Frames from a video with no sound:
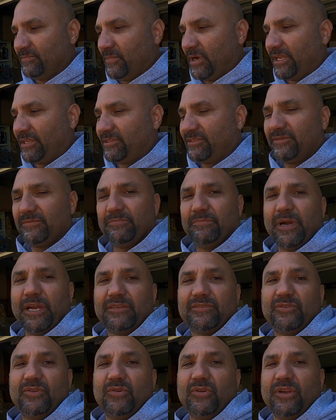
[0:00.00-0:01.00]

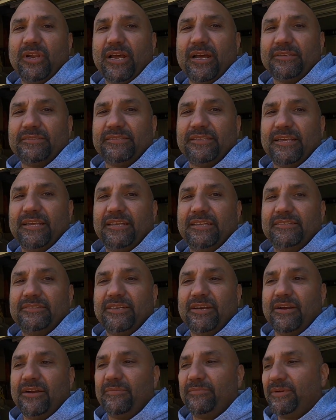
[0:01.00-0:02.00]
Mike's doing an outstanding
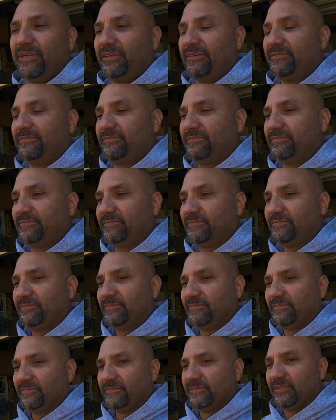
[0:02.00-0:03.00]
job, man.
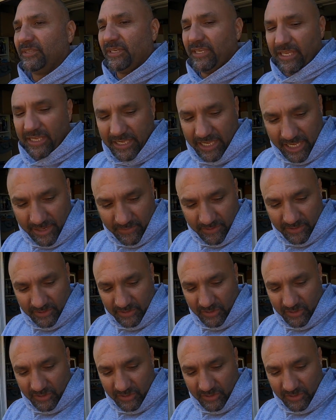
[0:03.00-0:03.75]
He came with